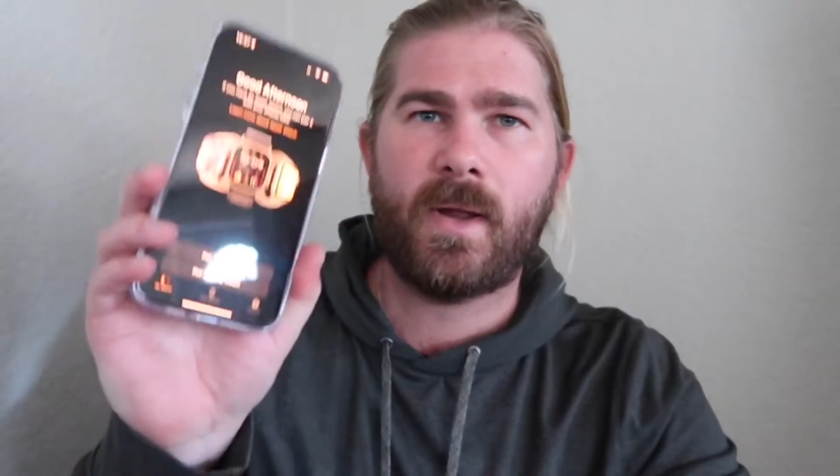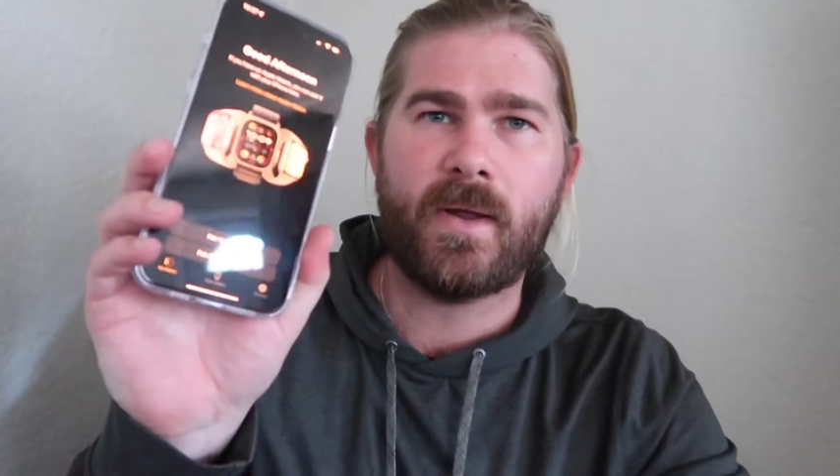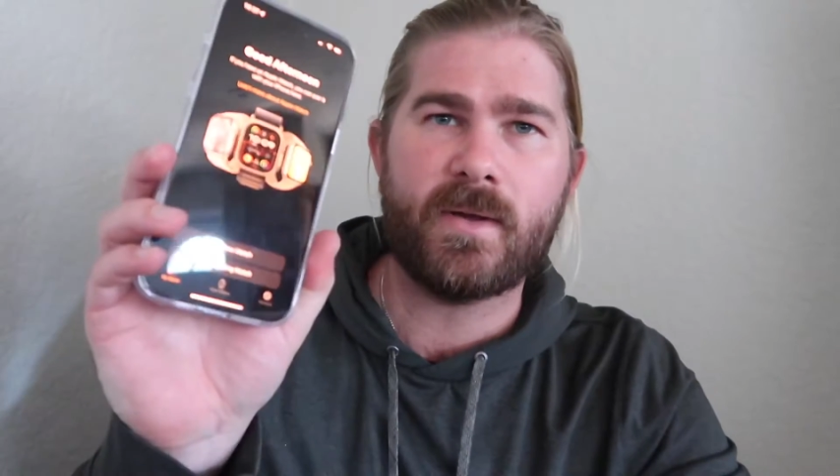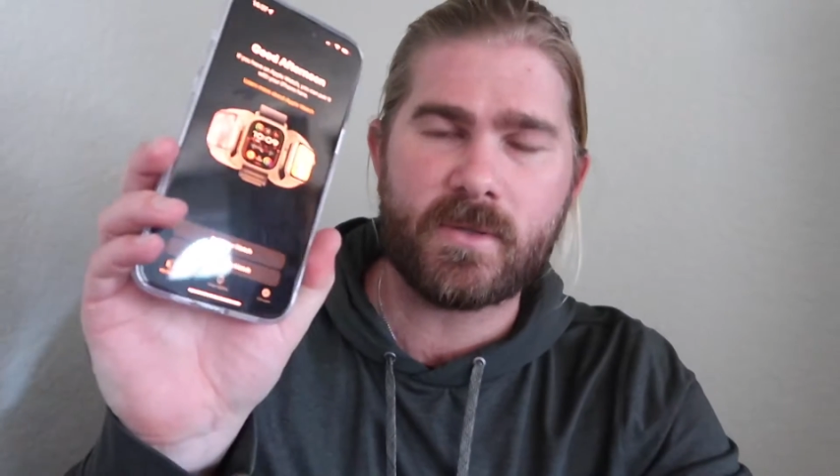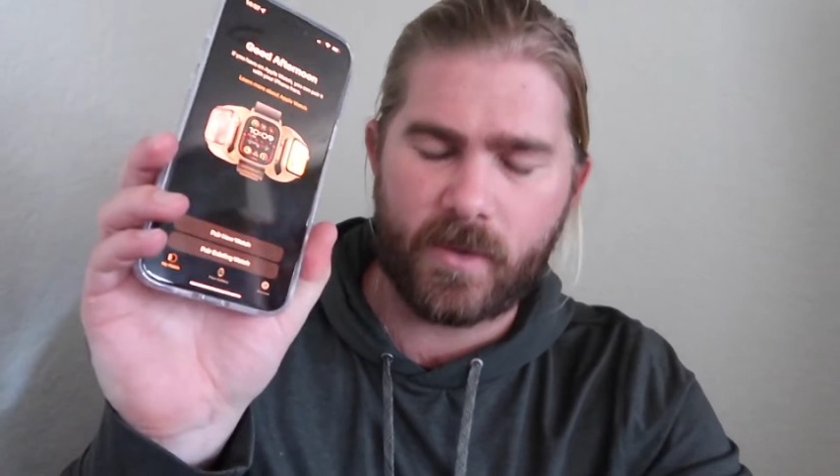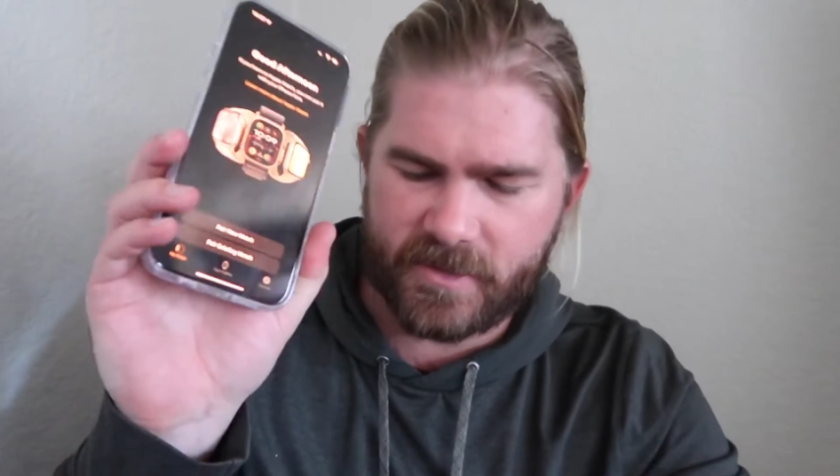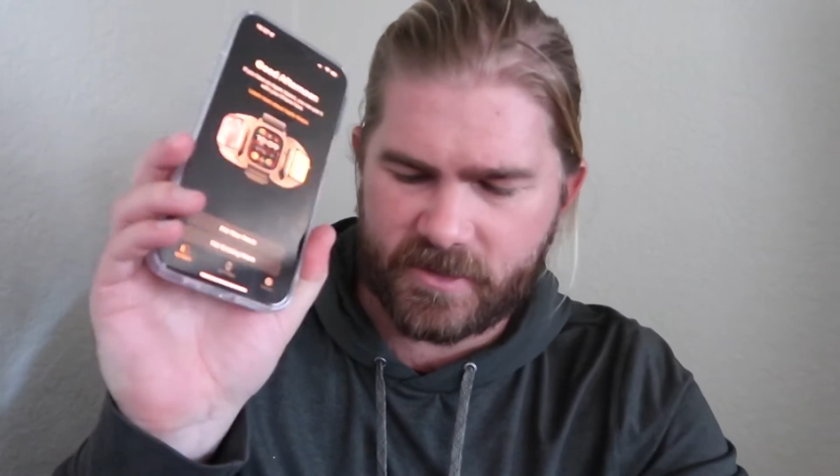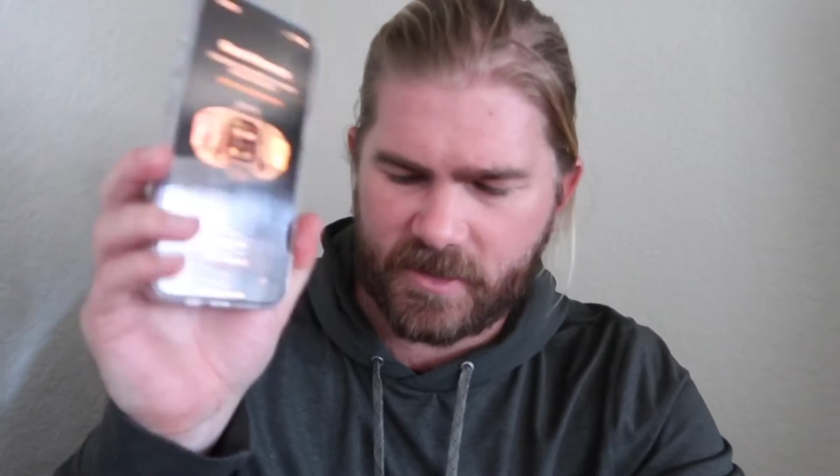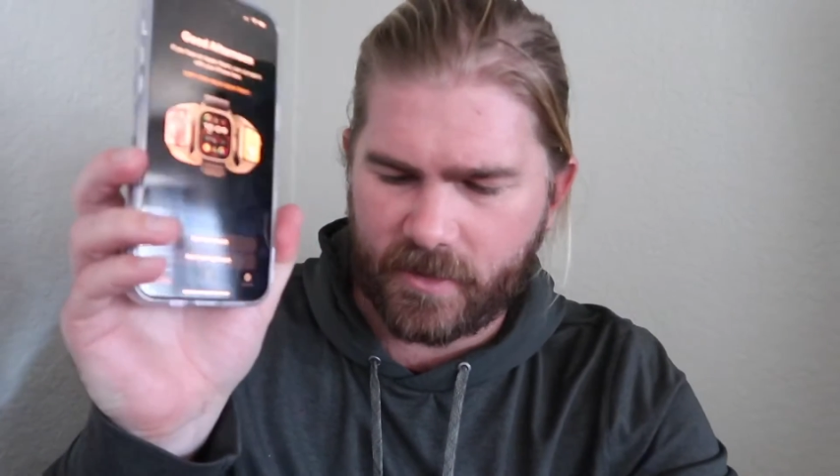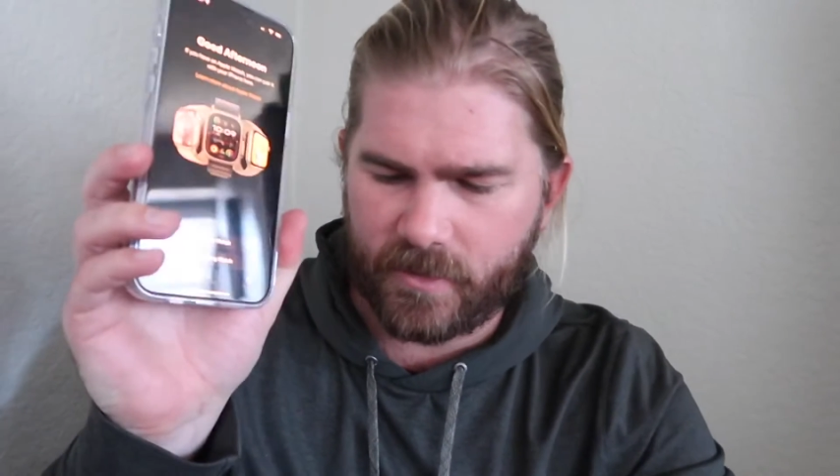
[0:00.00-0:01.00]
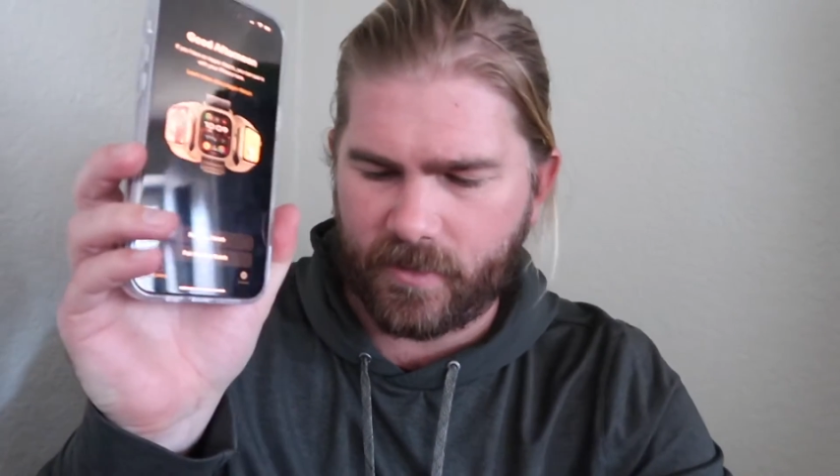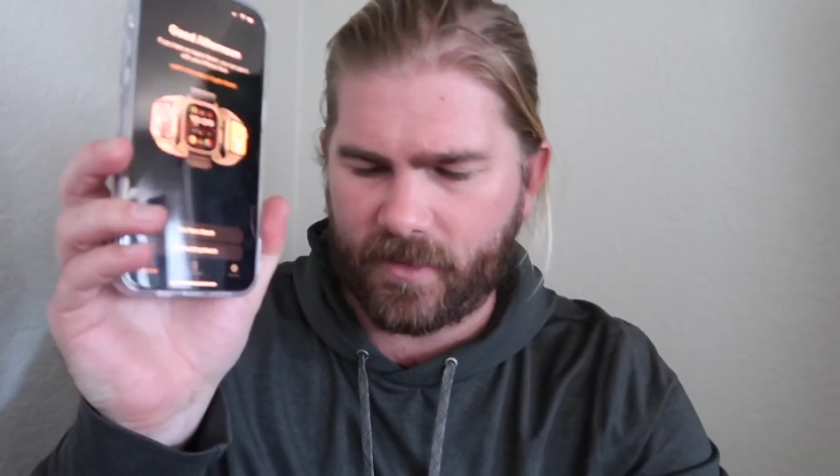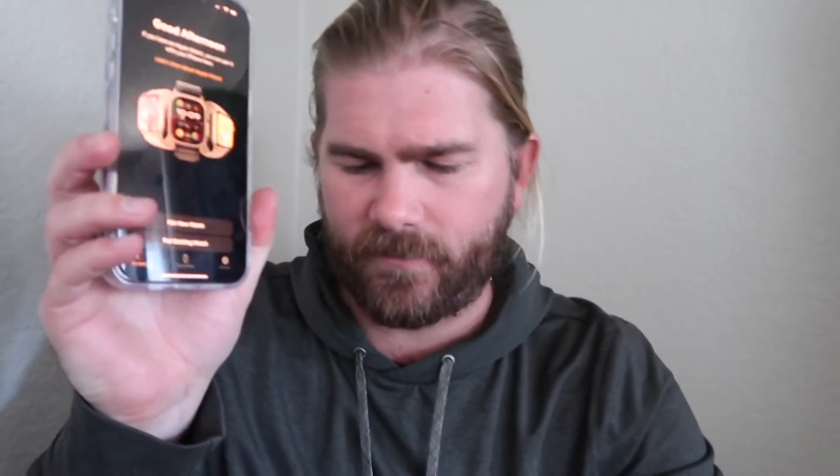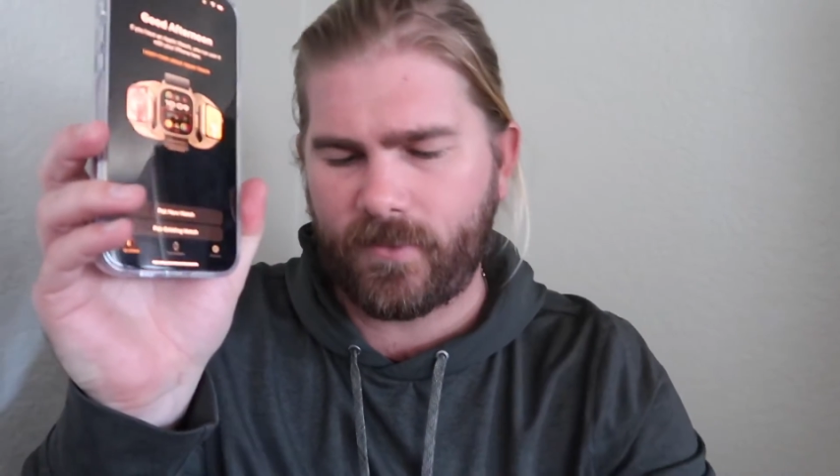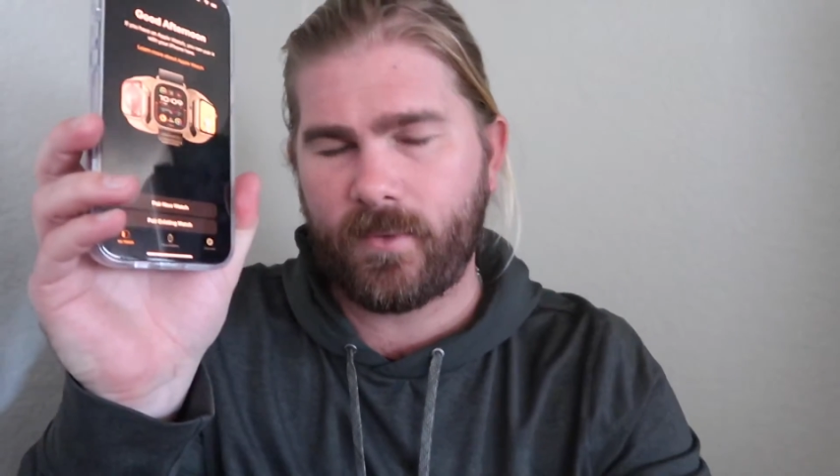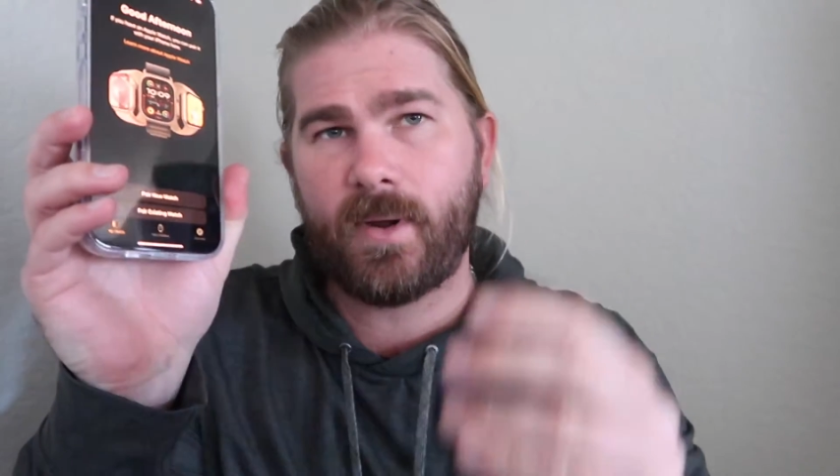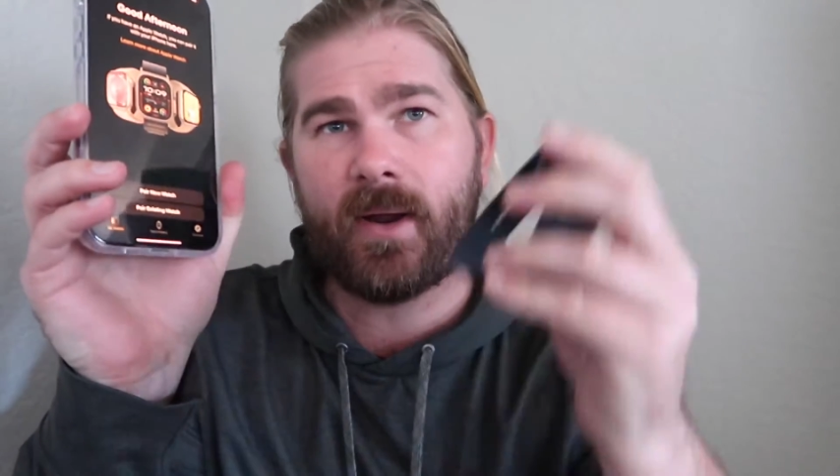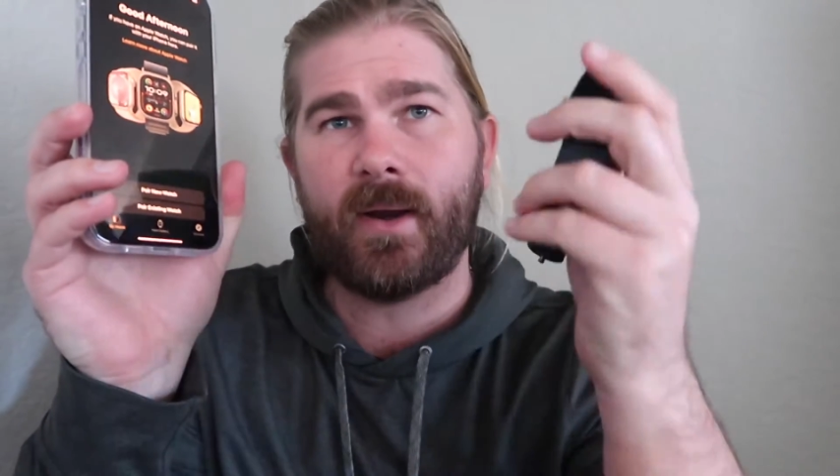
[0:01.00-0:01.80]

Hey, so I just got a new iPhone